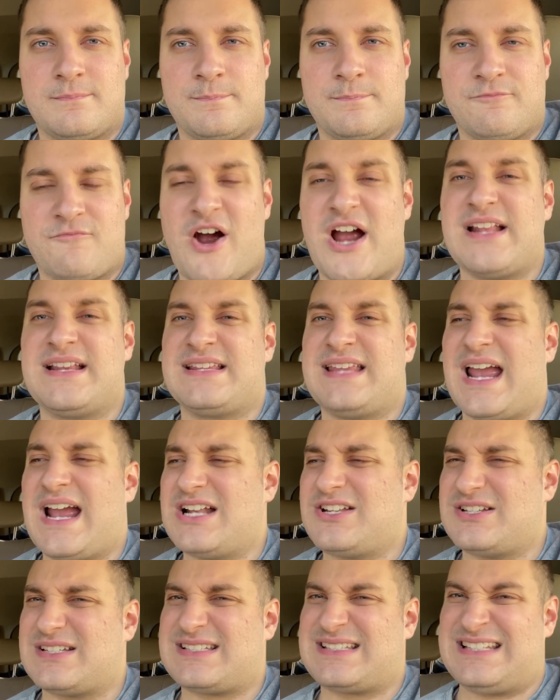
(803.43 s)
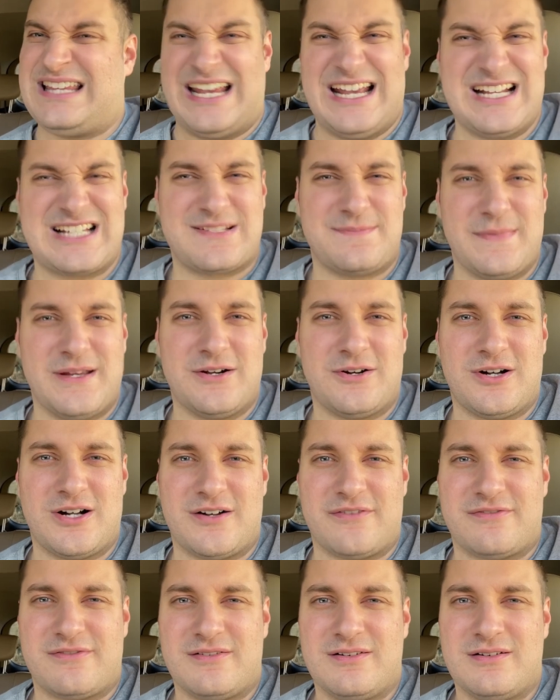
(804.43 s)
Right there just ticks me
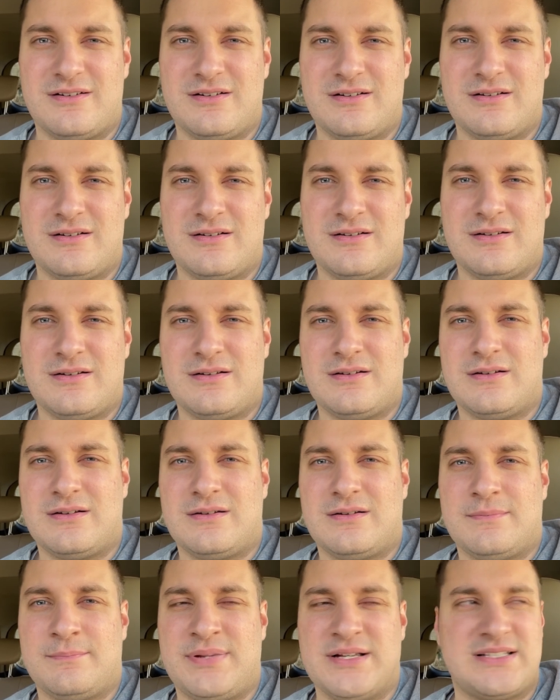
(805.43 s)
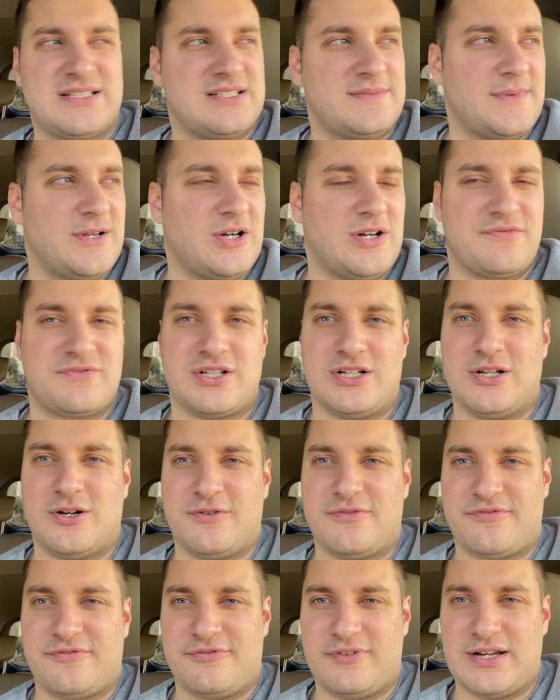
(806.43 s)
off. Pisses me off to no
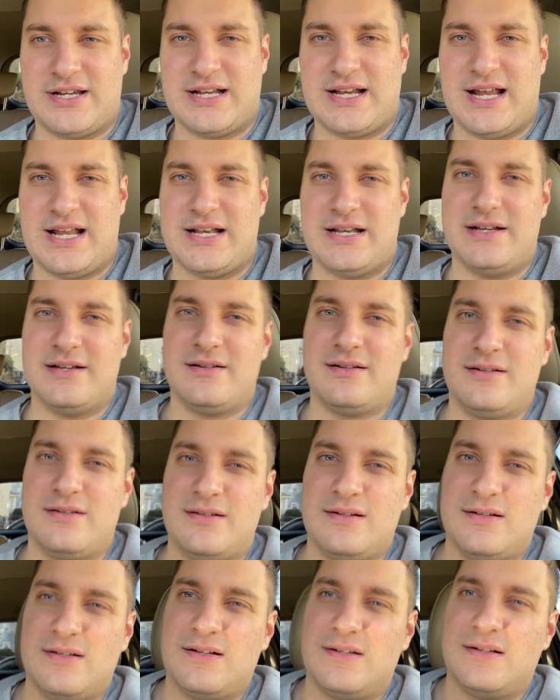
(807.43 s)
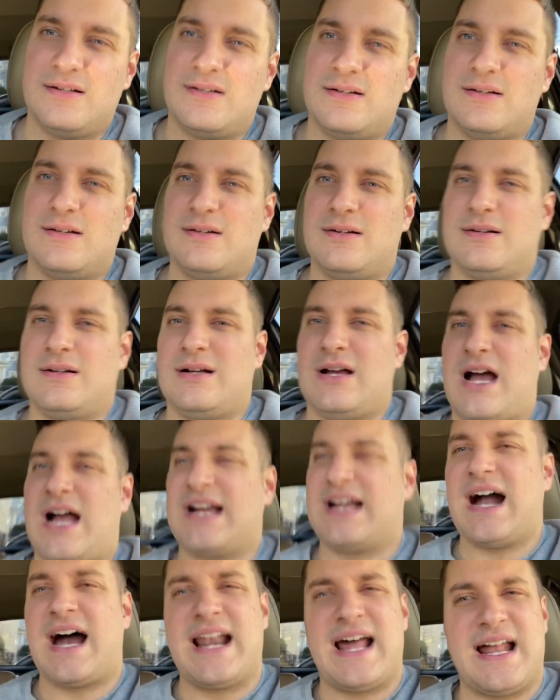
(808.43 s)
friggin' end. I
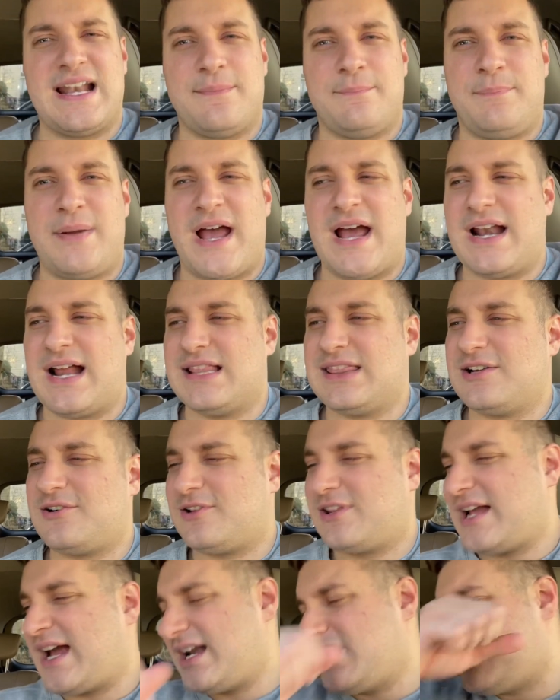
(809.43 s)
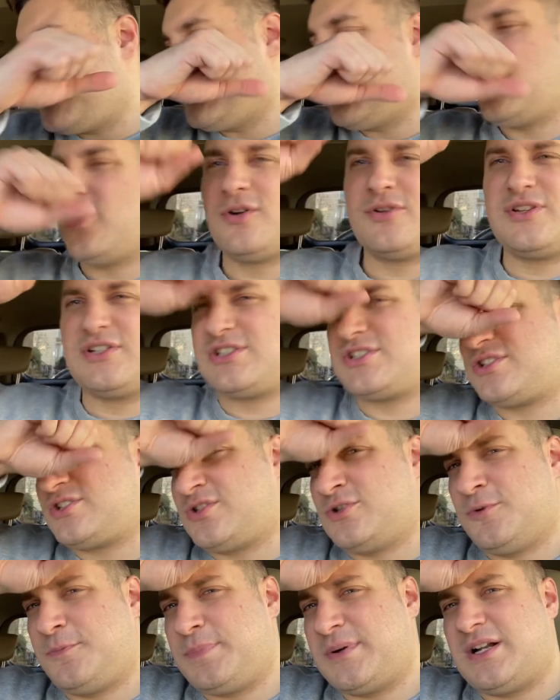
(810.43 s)
got out of bed. I literally had to do all this
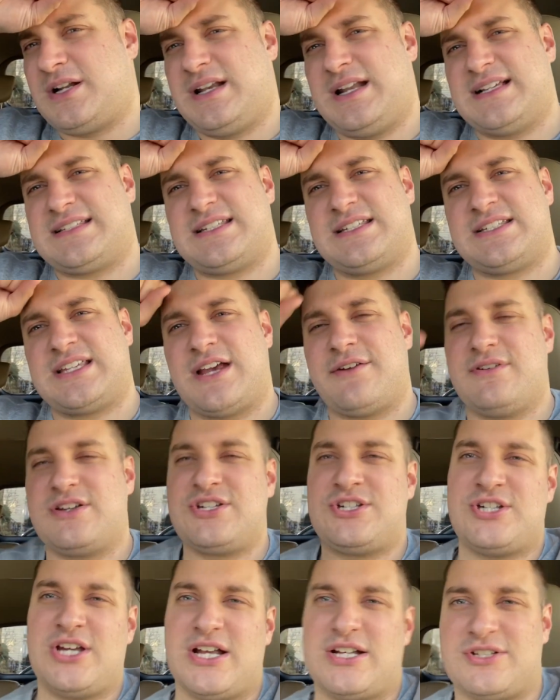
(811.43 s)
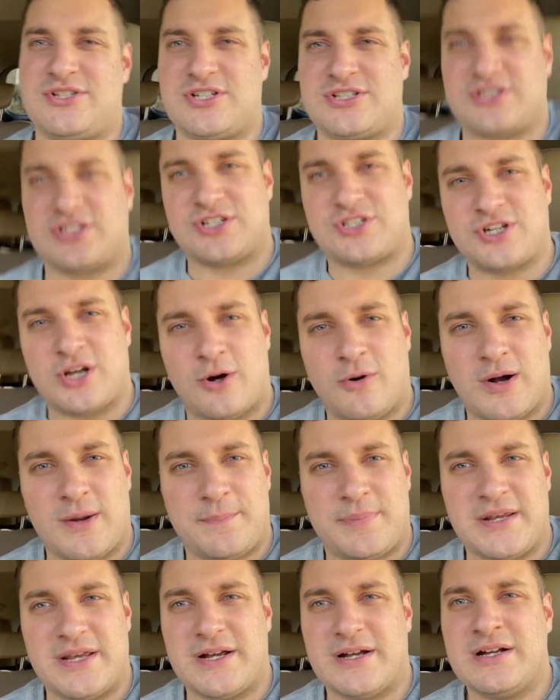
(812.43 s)
stupid, unnecessary shit just to show up
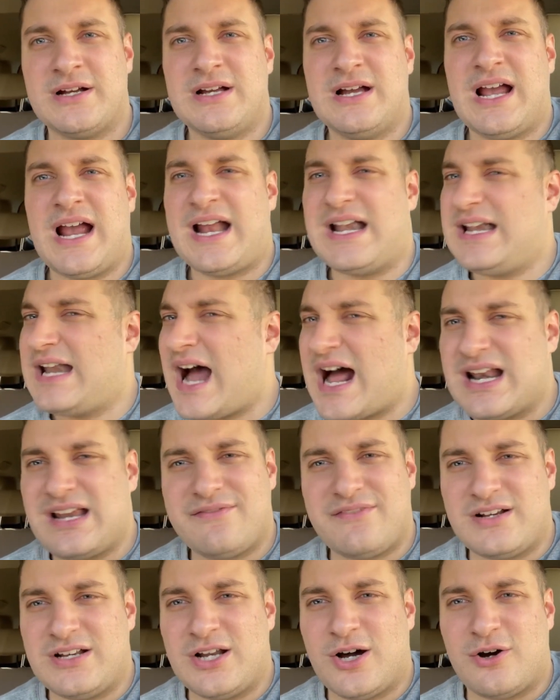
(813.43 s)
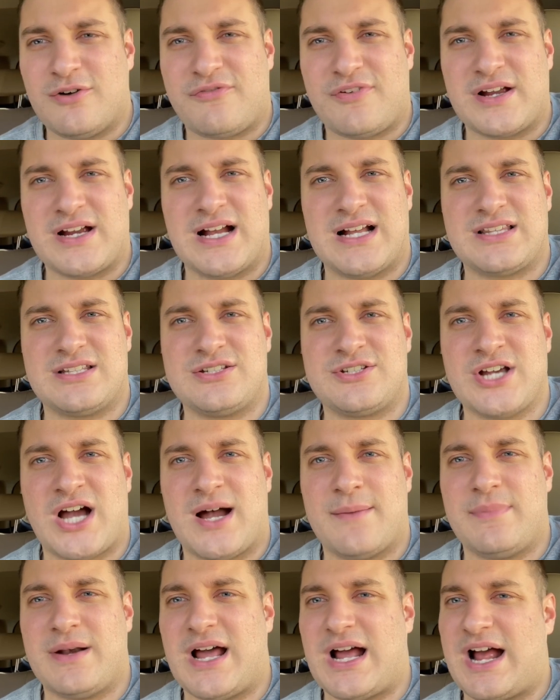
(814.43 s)
here and not even know if I got the
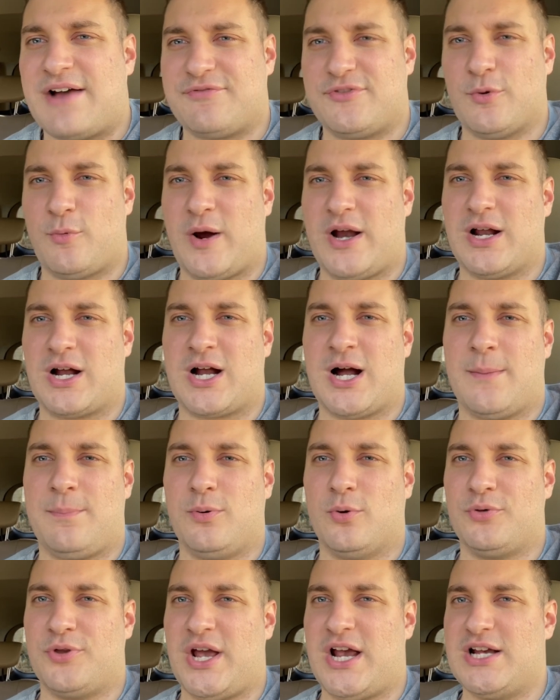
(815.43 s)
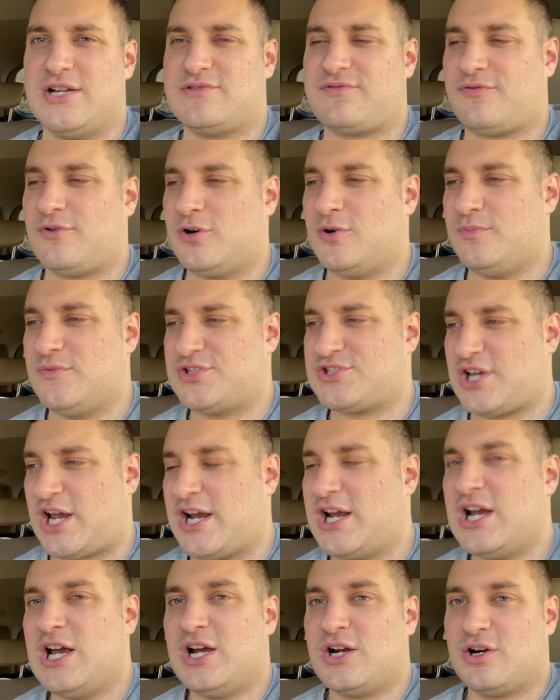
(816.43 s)
job. And I have to wait a couple days for them to say,
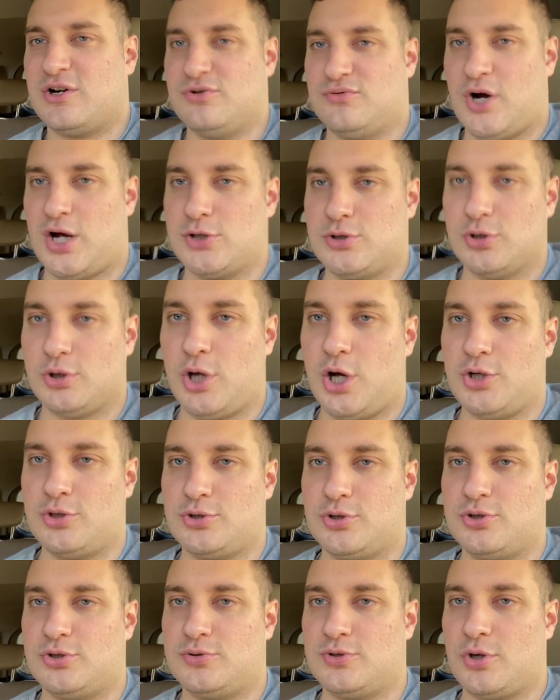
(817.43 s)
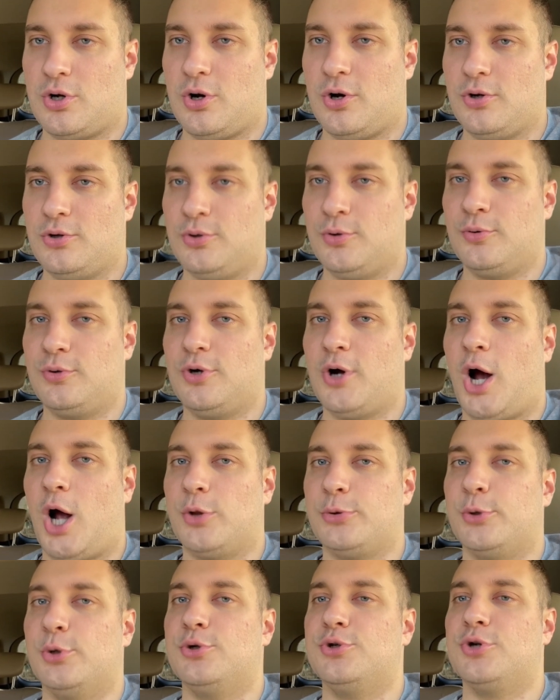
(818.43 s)
congratulations, sir, you
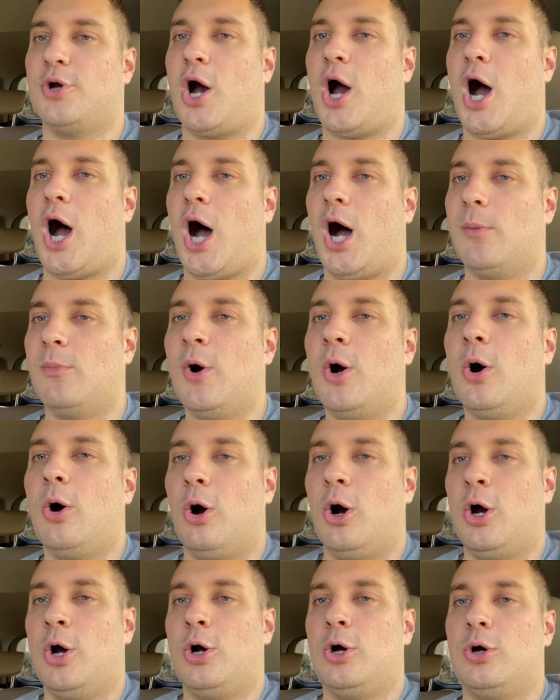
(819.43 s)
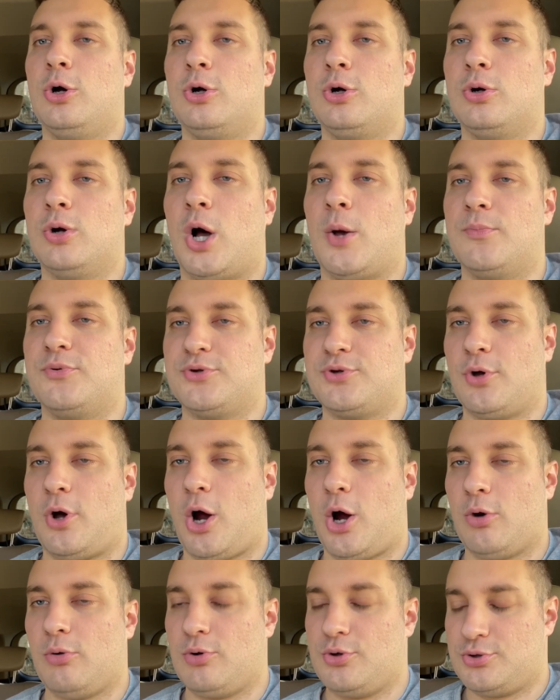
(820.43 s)
got the job. Or, I'm
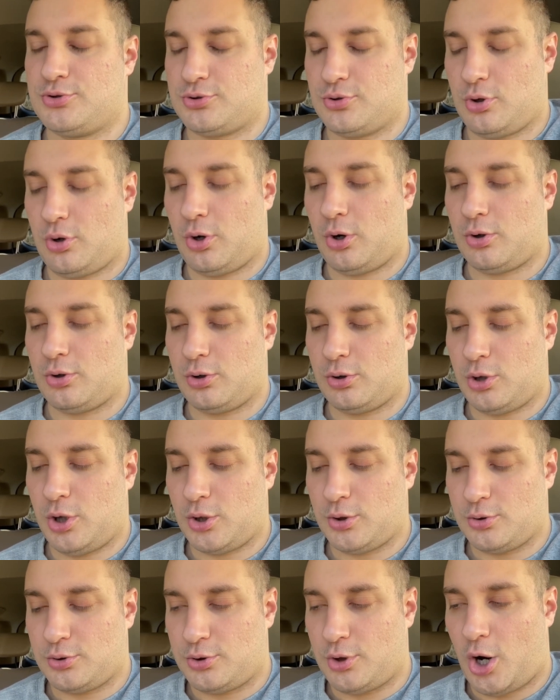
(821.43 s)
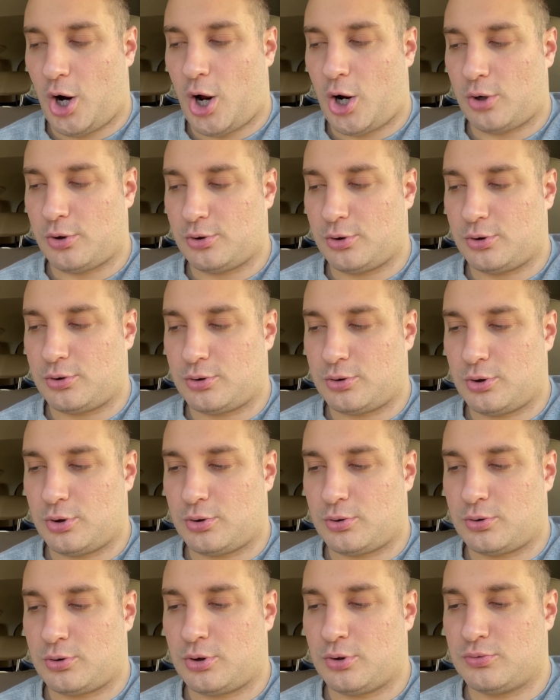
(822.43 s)
sorry, sir, to let you down.
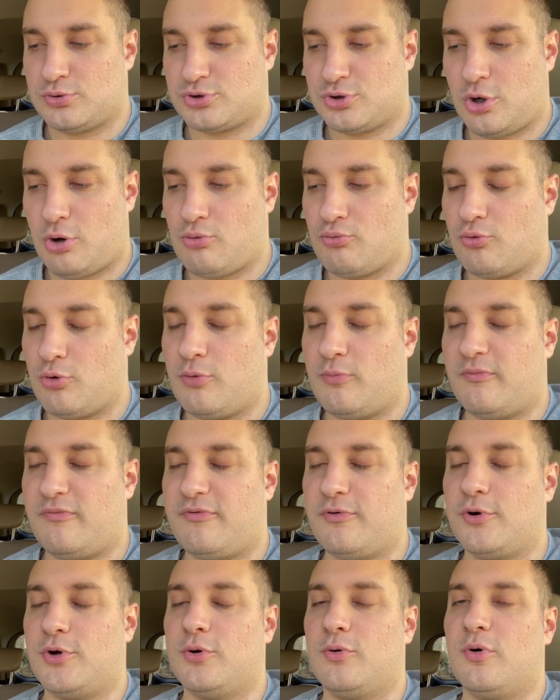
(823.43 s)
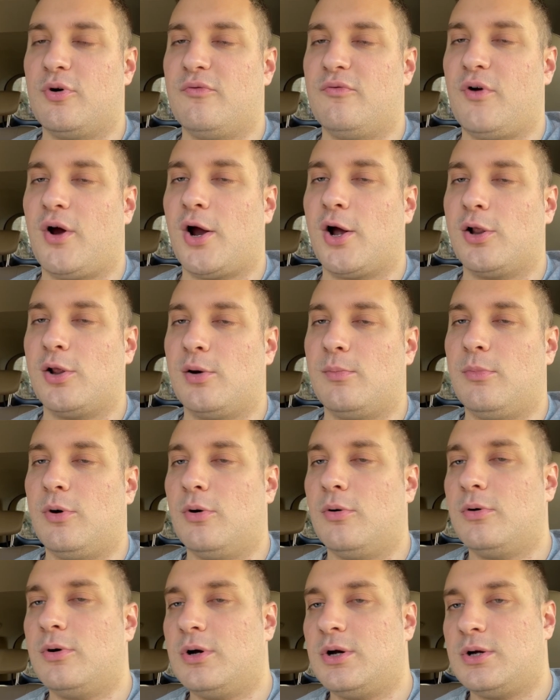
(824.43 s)
There was no room for you
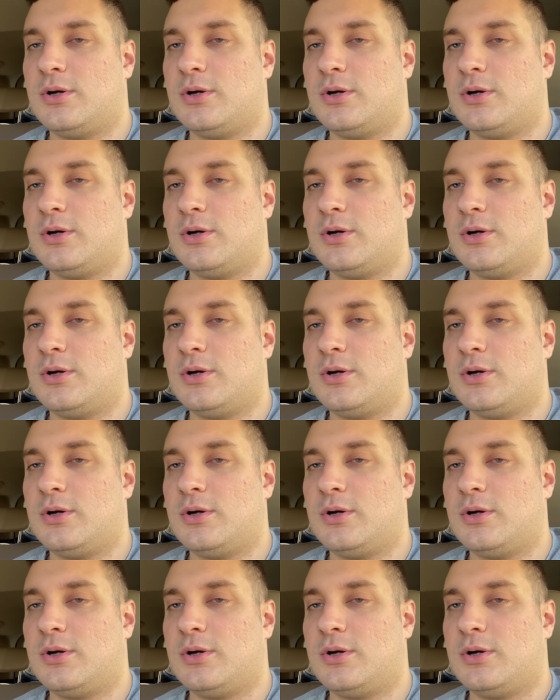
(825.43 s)
available.